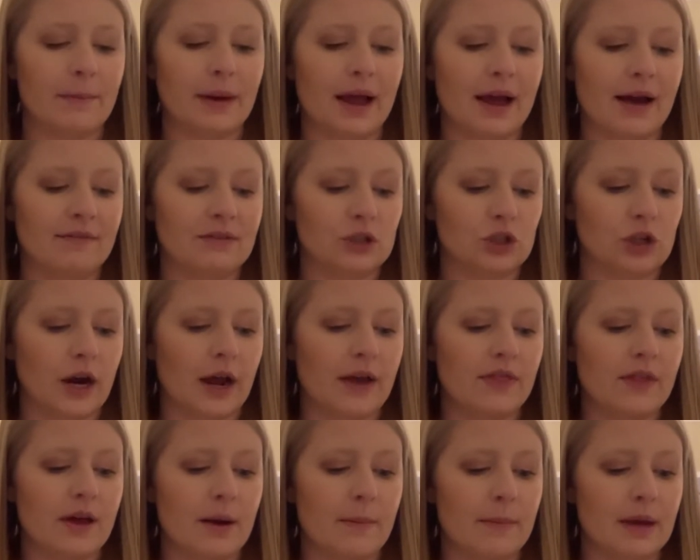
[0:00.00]
I haven't tried
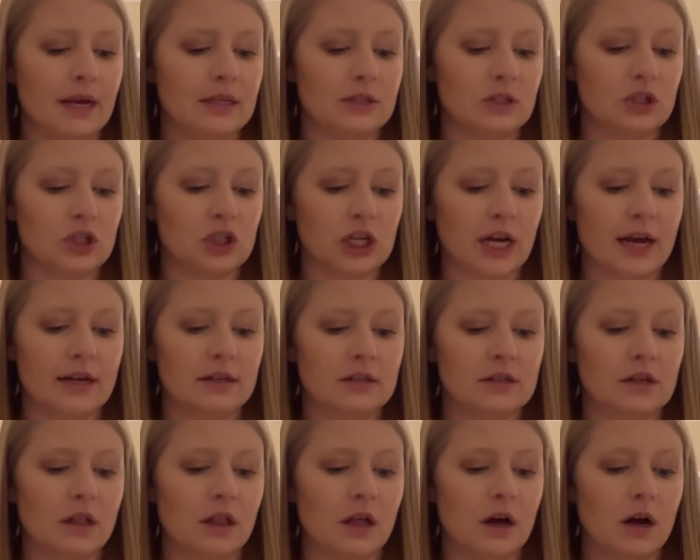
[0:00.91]
them. It's Jazz
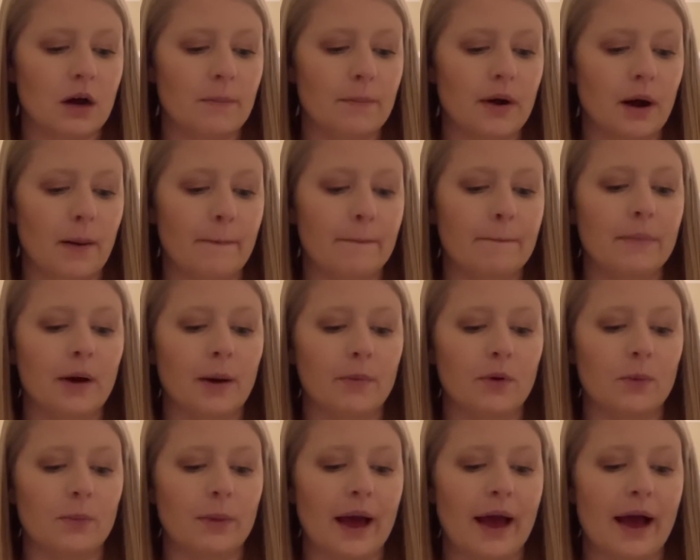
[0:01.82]
Club,
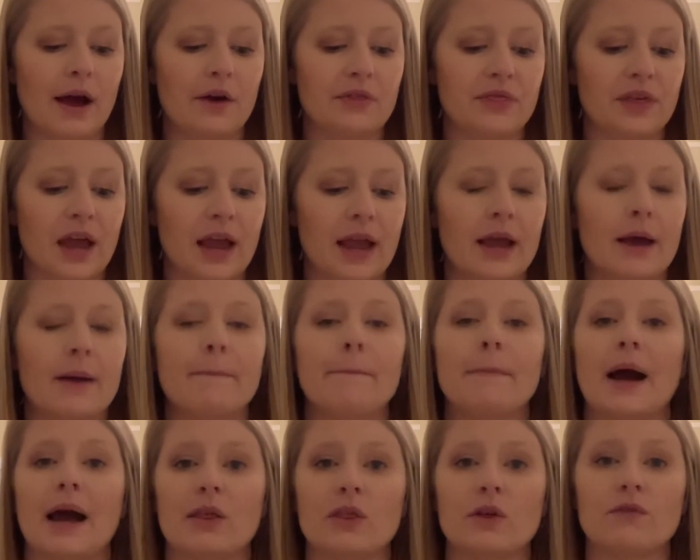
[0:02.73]
Bubble Bath, and
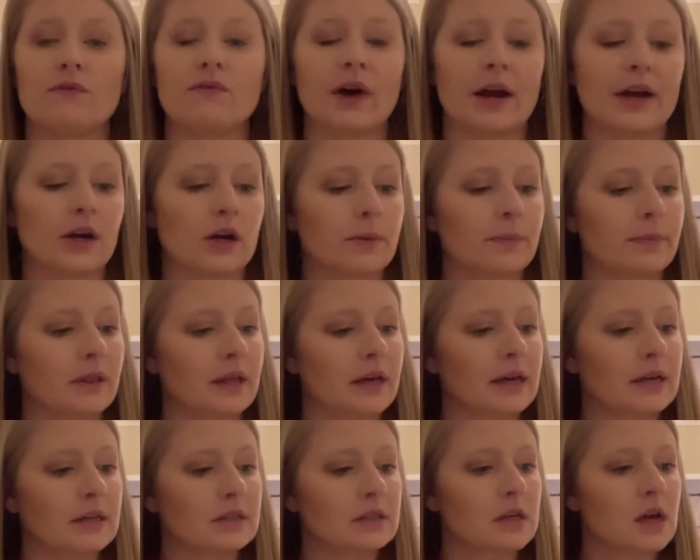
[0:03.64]
By the
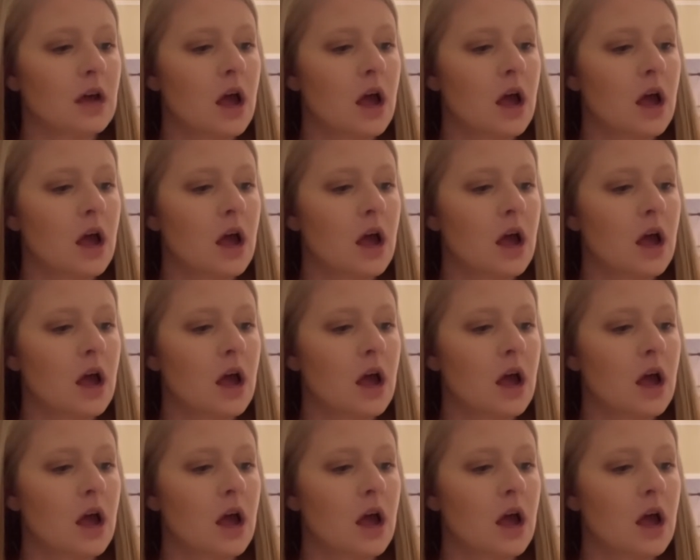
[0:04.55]
Fireplace.